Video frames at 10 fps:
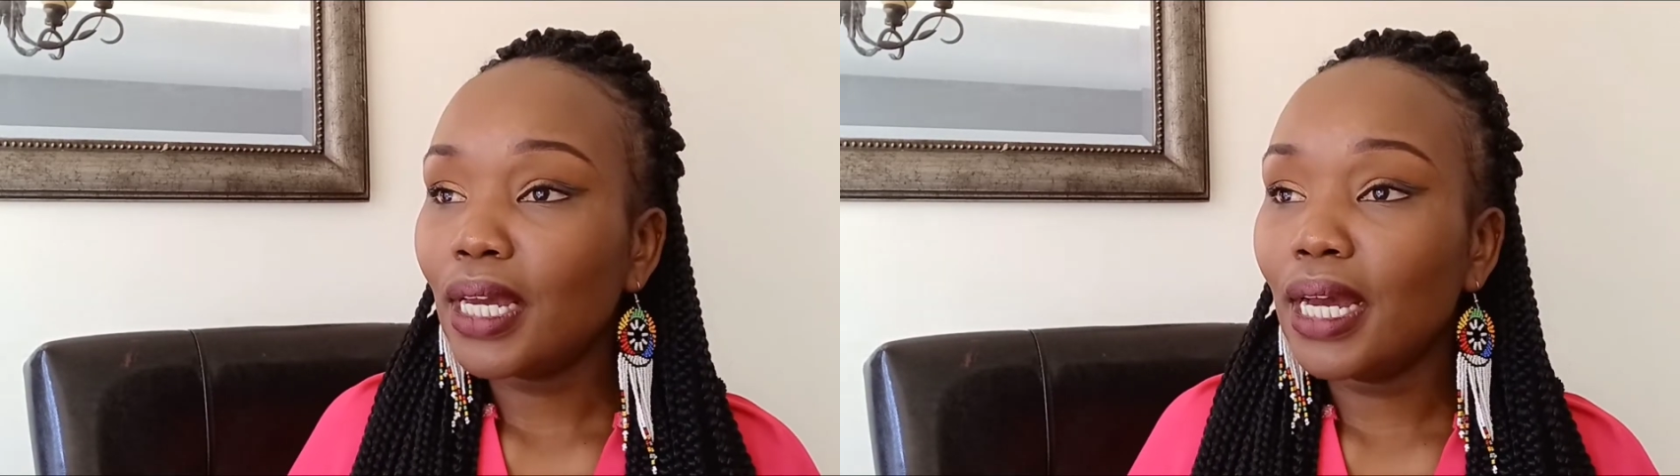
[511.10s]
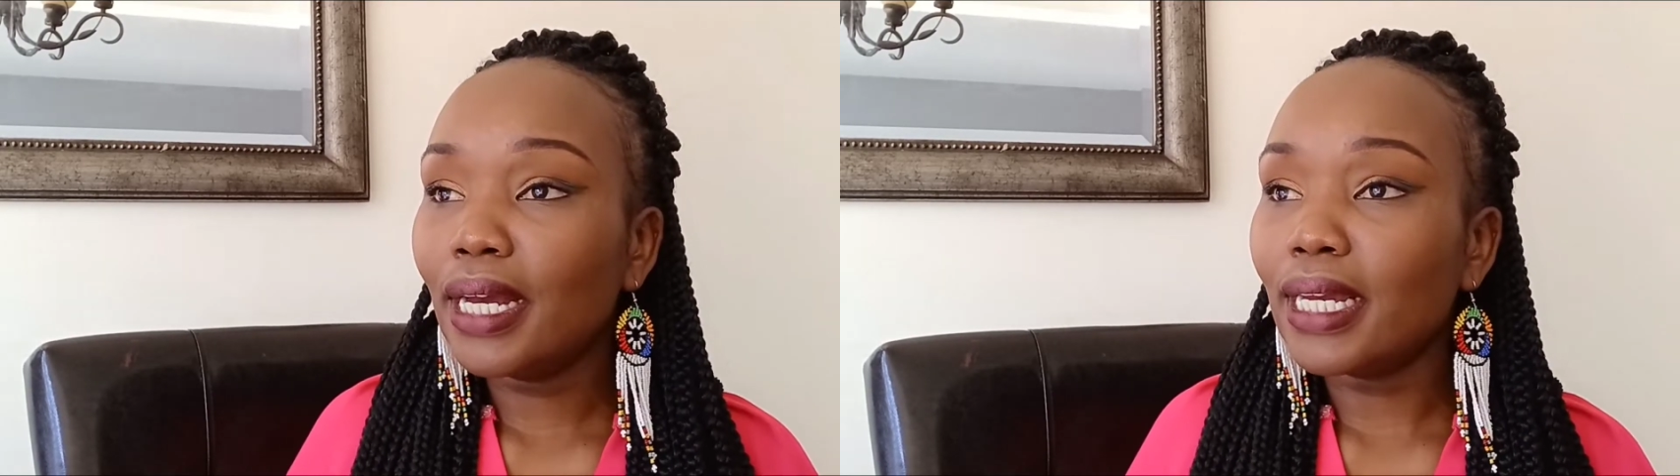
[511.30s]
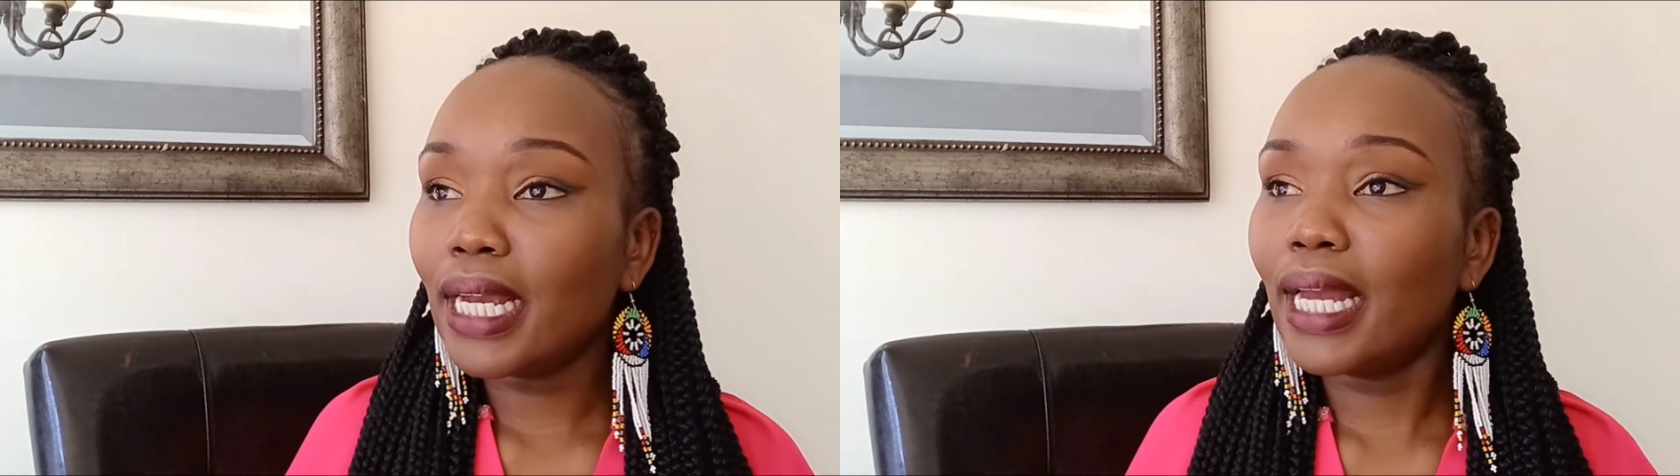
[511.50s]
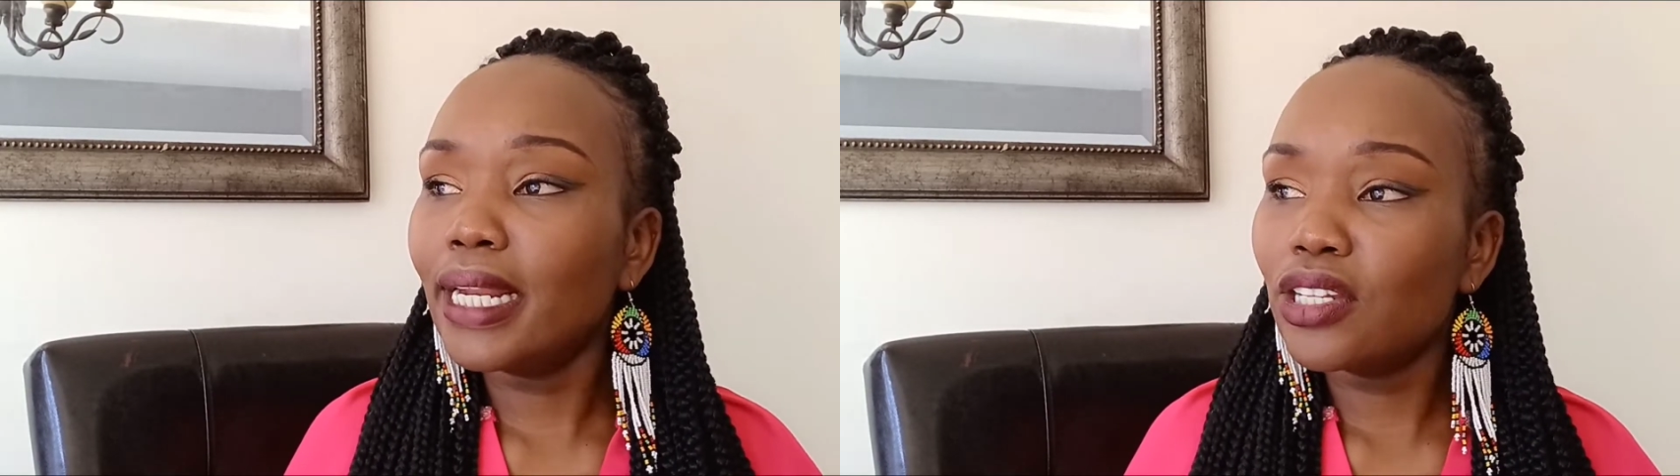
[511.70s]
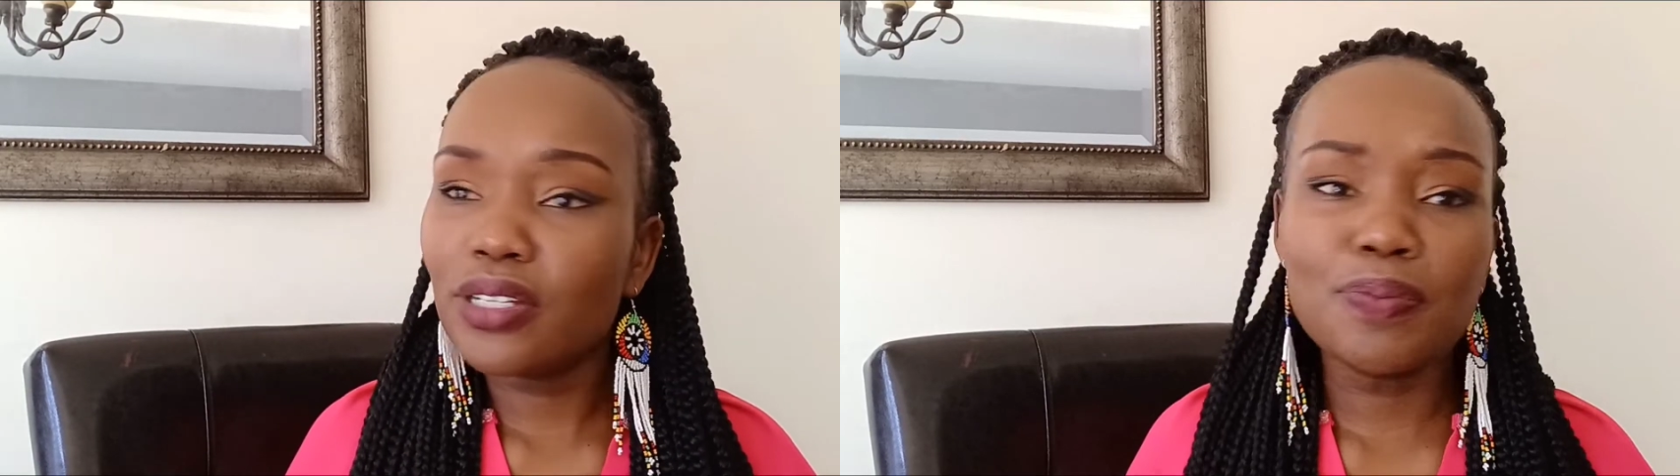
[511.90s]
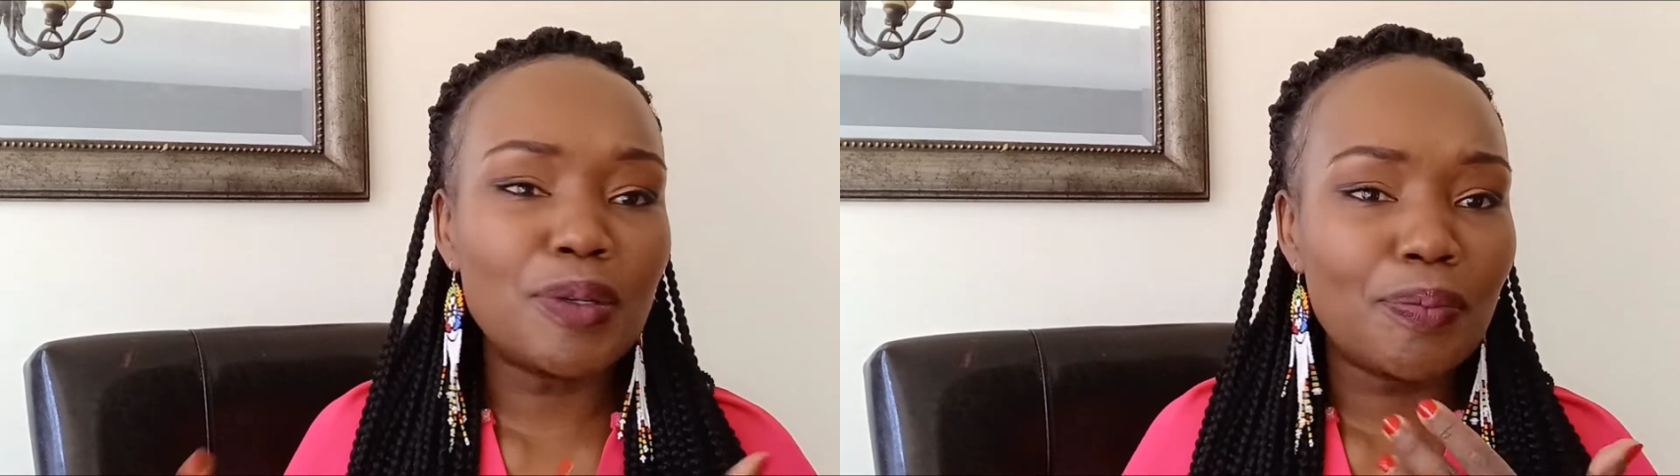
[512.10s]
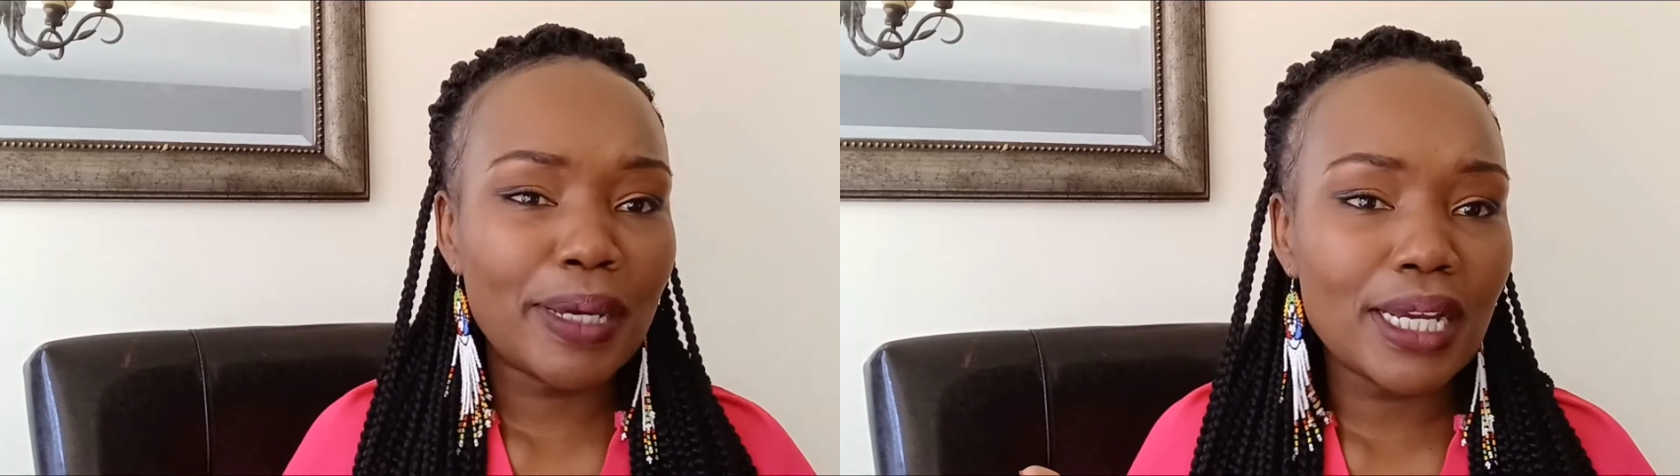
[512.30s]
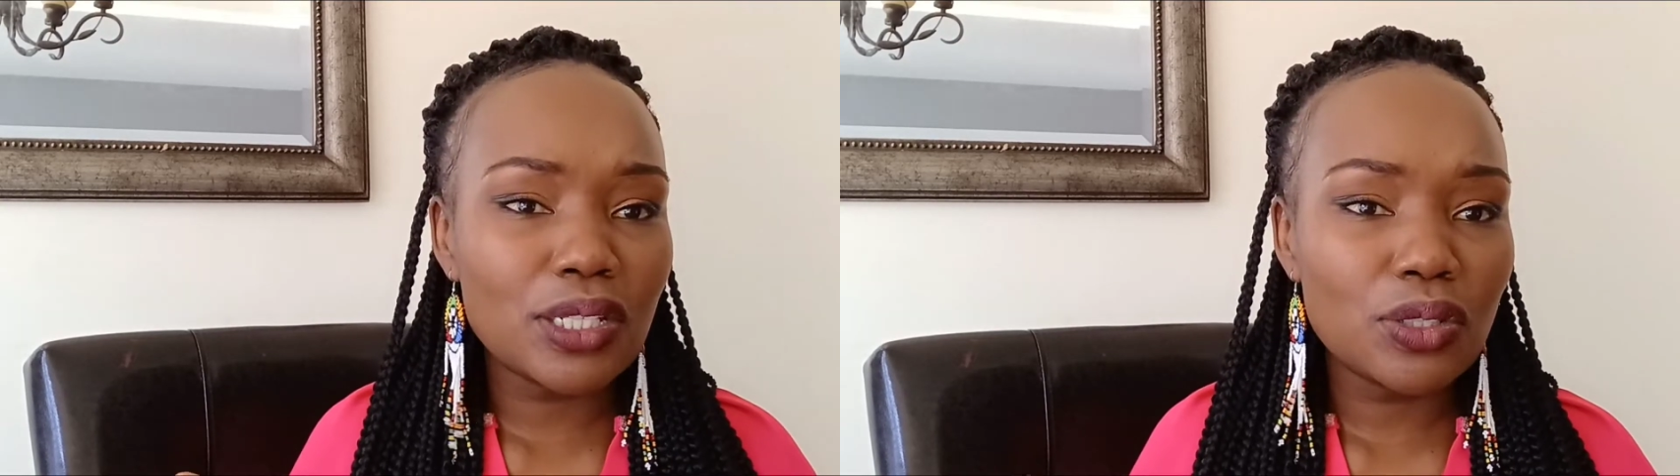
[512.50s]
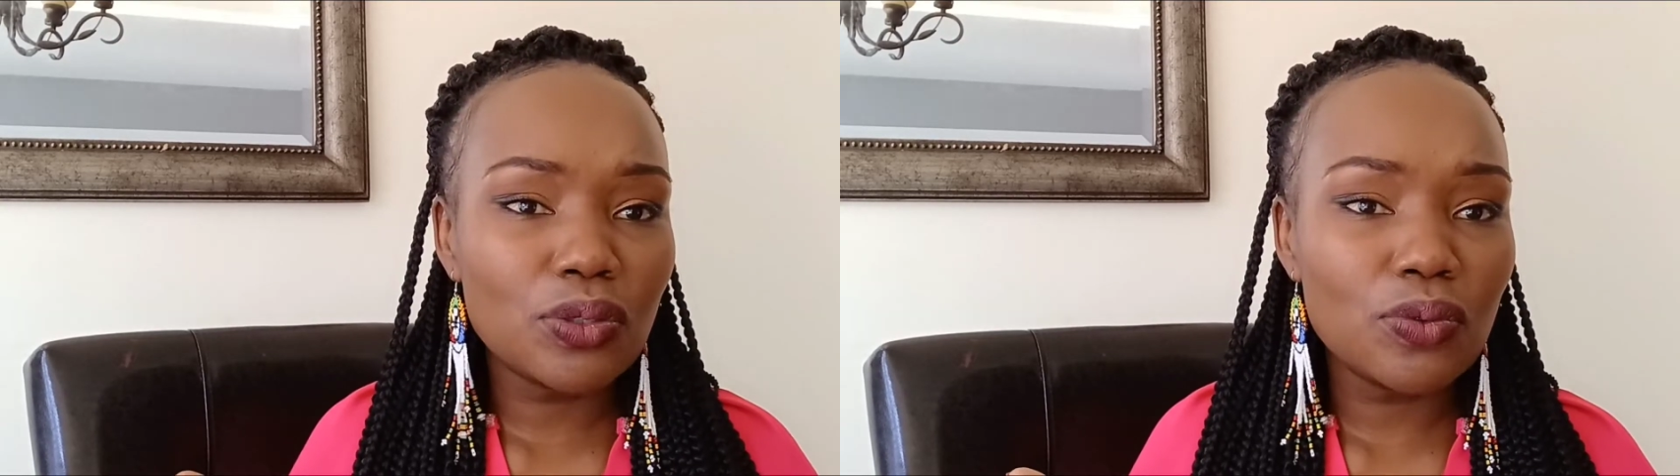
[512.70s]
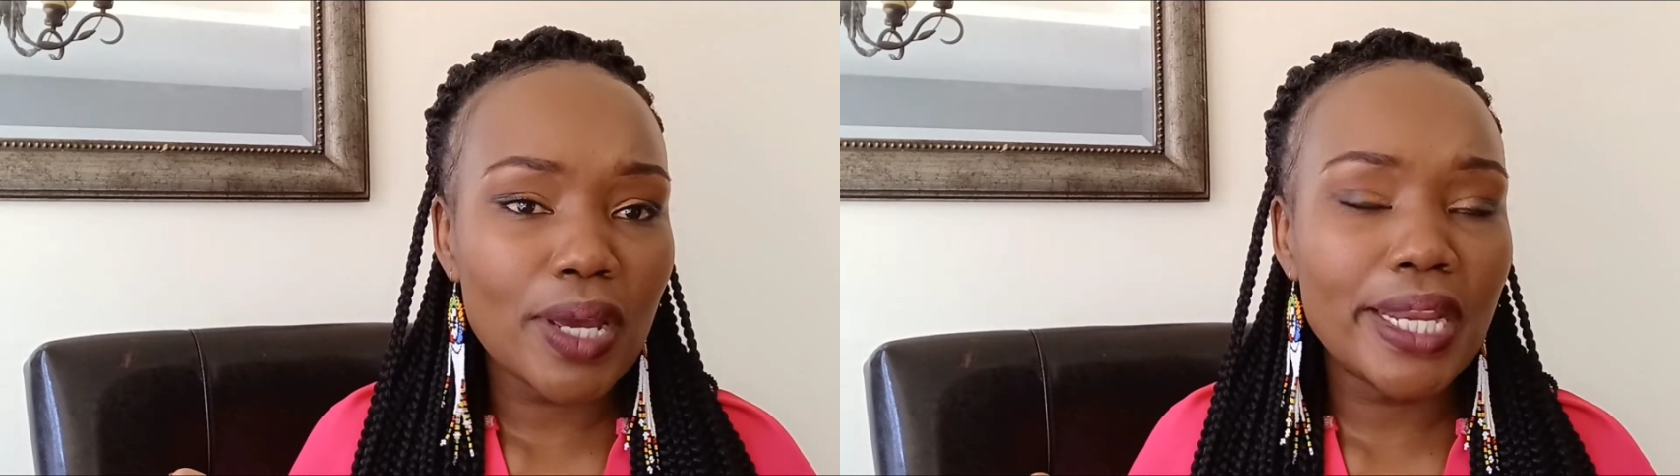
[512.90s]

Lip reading: of just prepares you